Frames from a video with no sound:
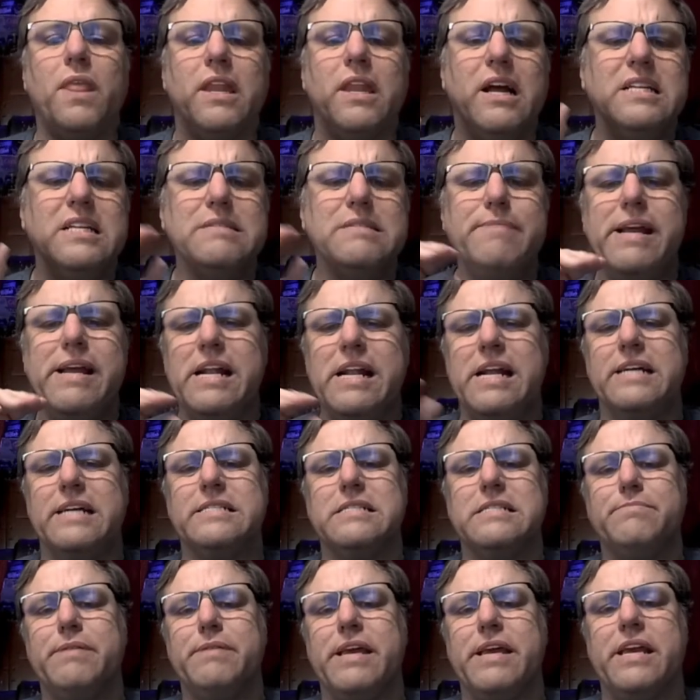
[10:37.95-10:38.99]
Doesn't mean it
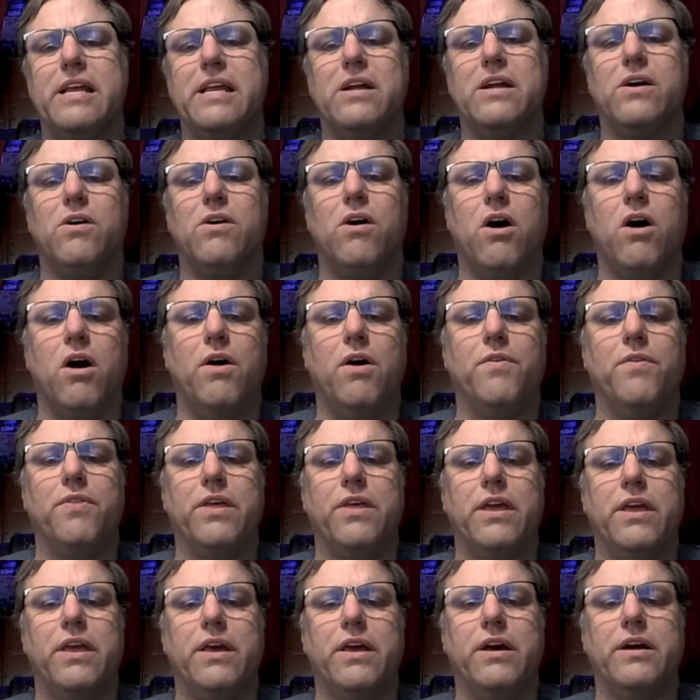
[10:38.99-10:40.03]
has to be, you know, all of
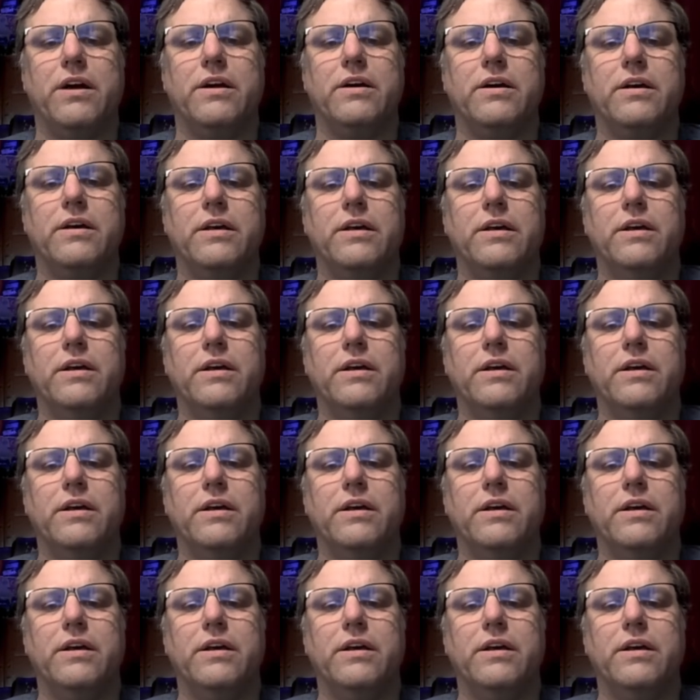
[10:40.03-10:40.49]
the